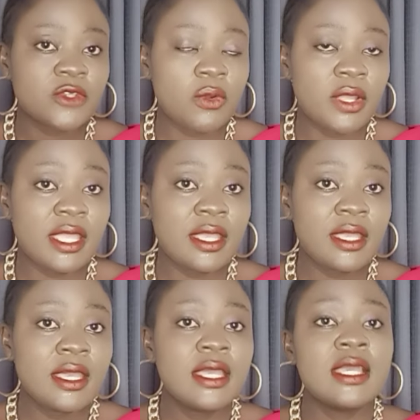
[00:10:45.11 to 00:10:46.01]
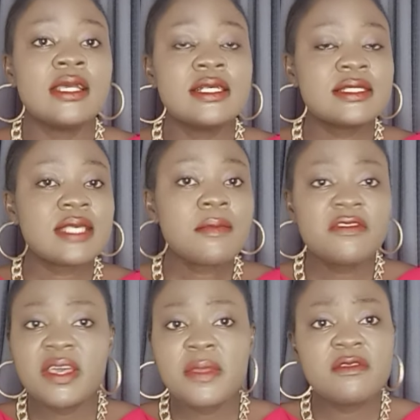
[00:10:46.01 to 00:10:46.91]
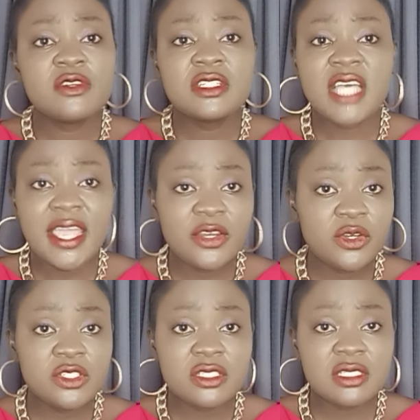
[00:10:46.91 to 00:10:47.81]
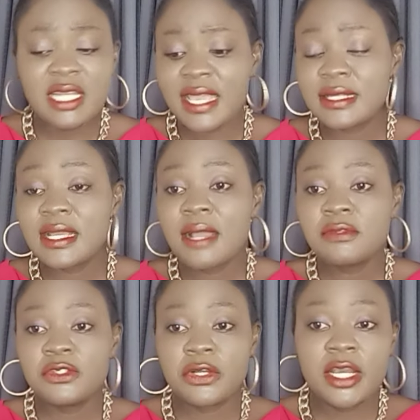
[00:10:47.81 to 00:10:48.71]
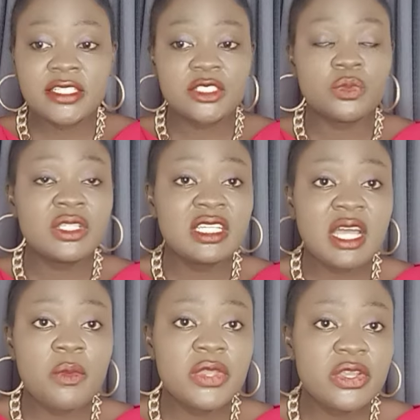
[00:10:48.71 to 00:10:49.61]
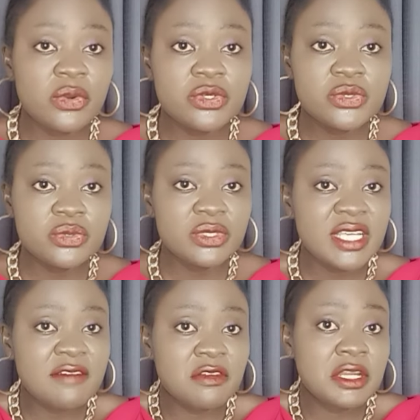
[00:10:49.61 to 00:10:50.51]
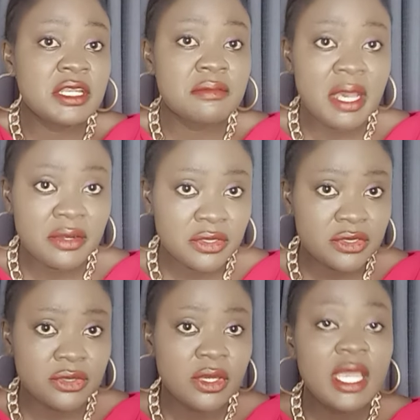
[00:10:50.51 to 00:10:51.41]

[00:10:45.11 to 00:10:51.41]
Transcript: Okay. Some of them even tie knots. Like, they come to your country within a week or two, they have already married you.